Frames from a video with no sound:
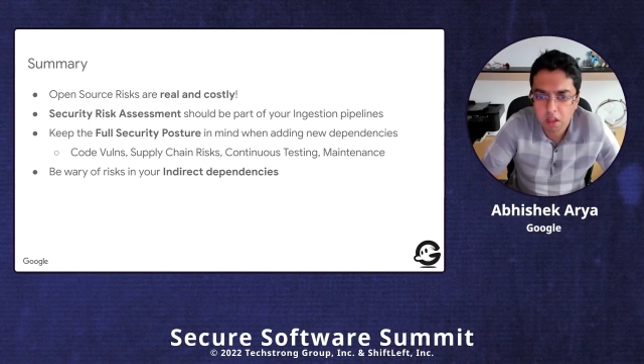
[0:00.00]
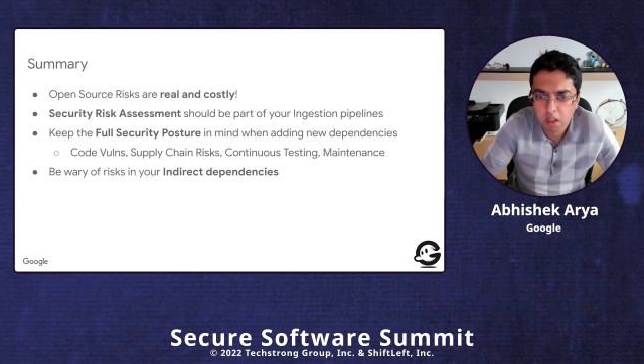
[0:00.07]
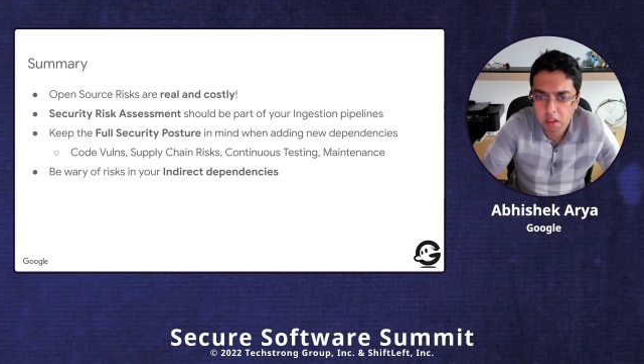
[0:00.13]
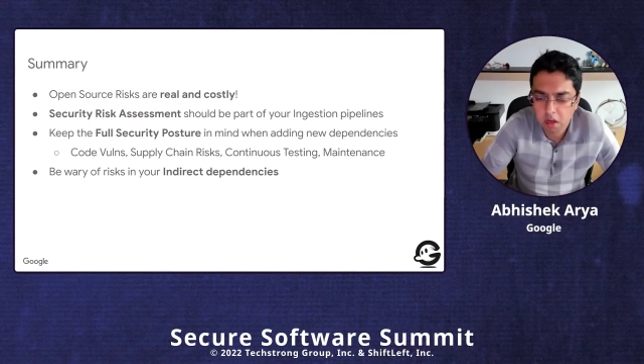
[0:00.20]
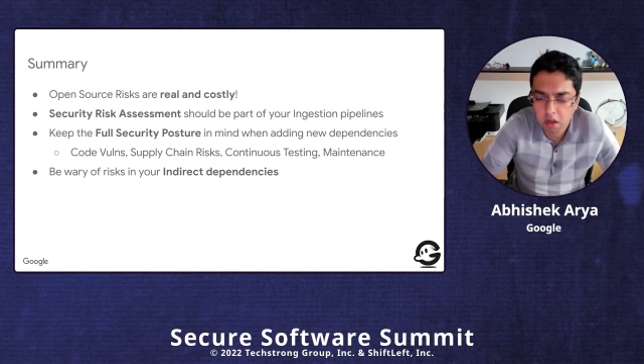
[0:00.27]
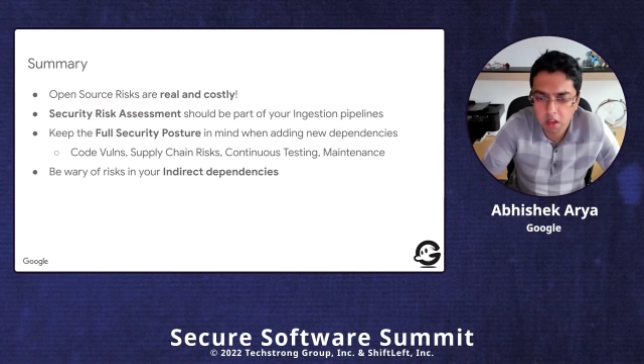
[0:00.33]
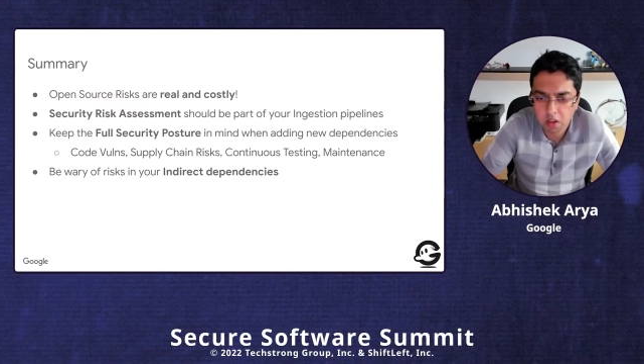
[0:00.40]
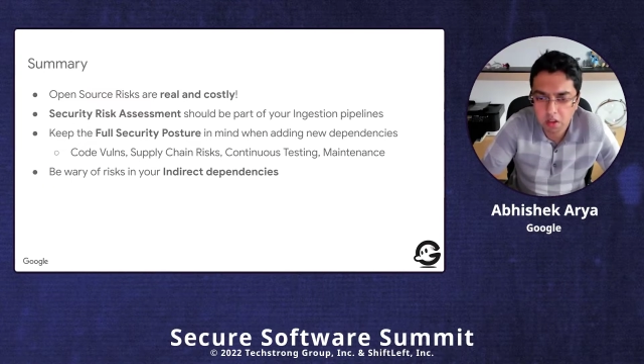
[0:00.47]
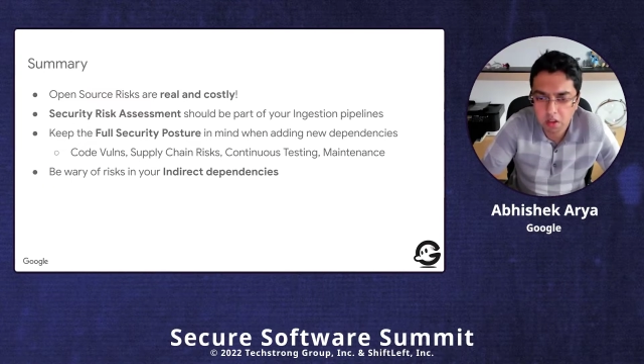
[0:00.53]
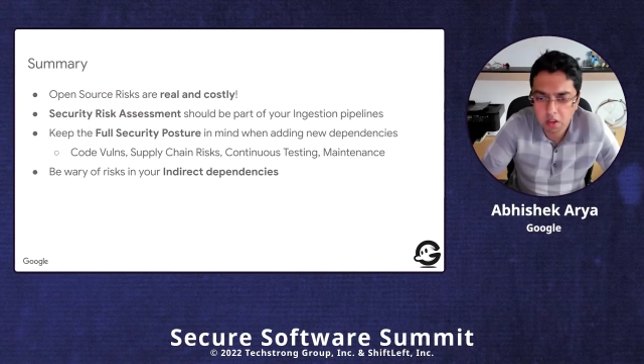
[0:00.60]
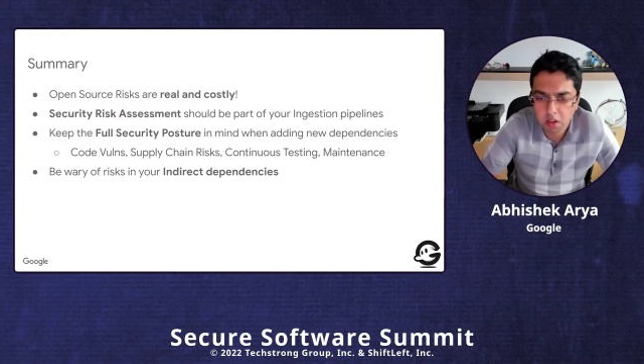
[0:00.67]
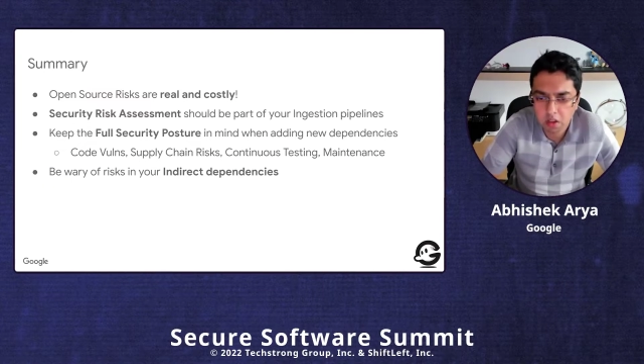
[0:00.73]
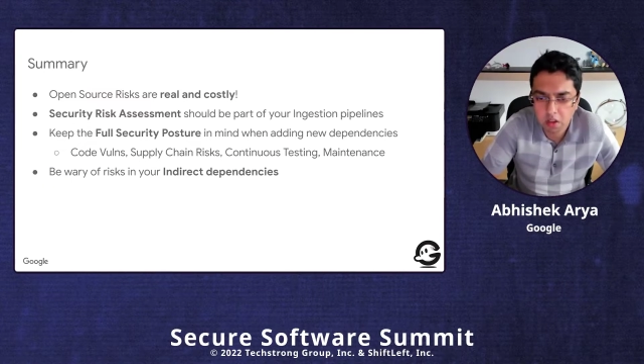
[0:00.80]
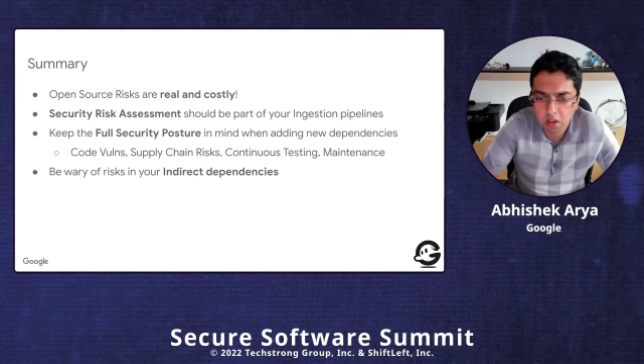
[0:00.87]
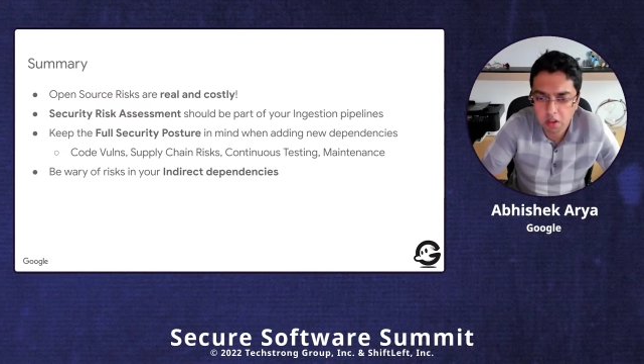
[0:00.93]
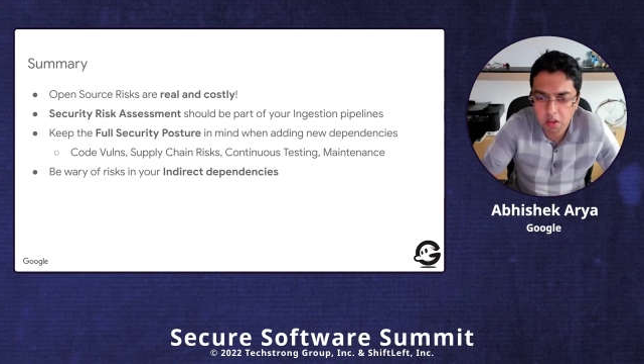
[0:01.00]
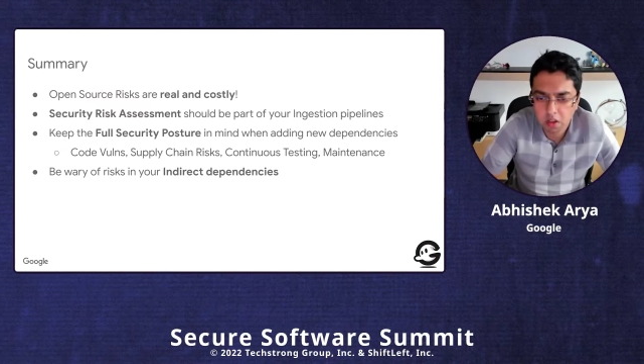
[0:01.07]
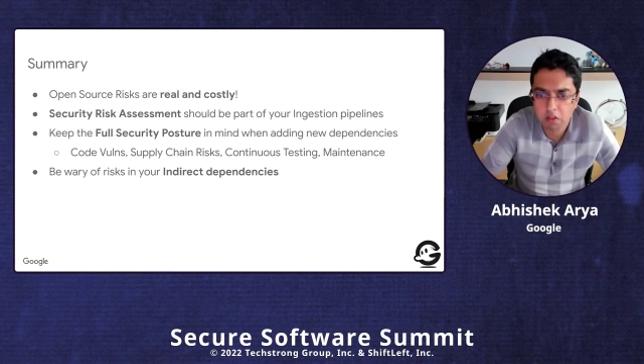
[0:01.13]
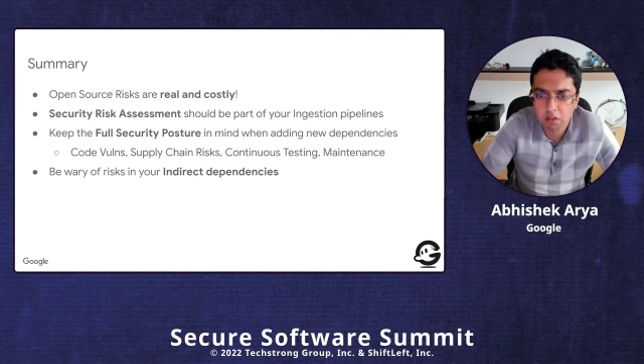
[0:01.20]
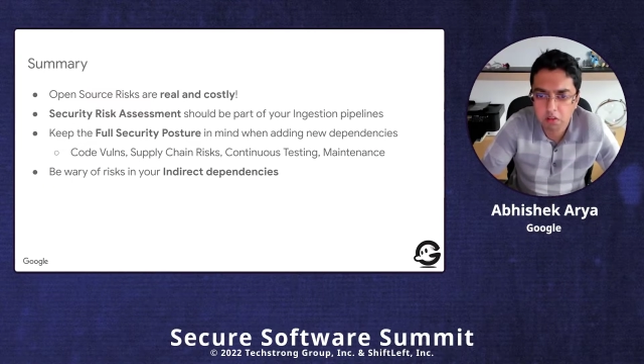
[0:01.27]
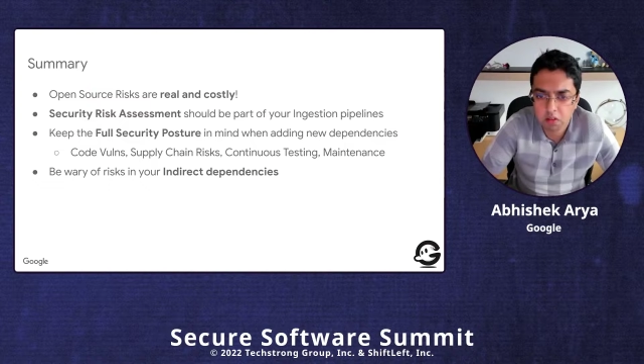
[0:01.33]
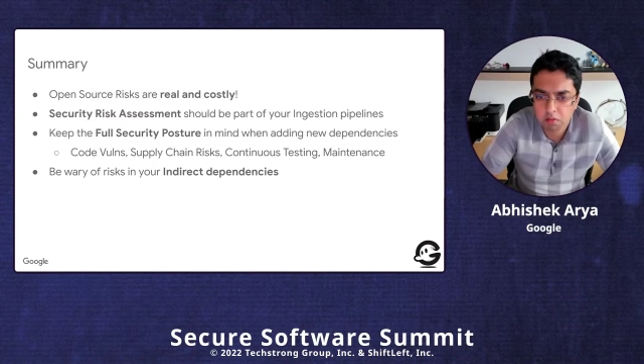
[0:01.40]
in the last few
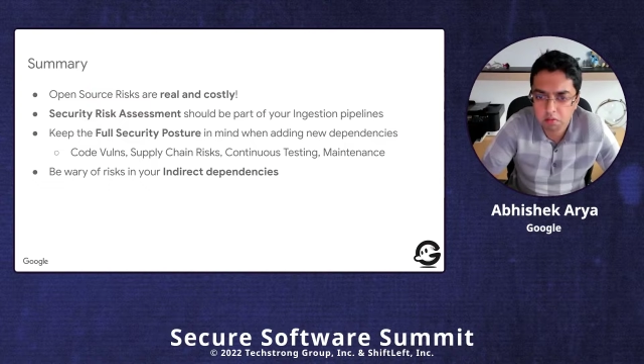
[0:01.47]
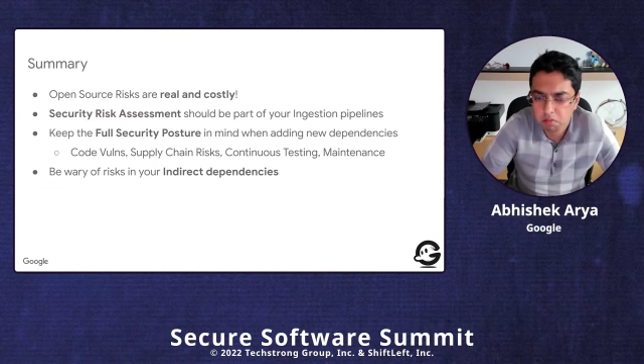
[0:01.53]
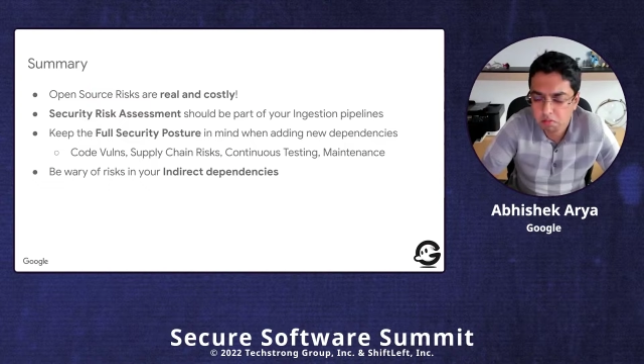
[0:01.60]
years,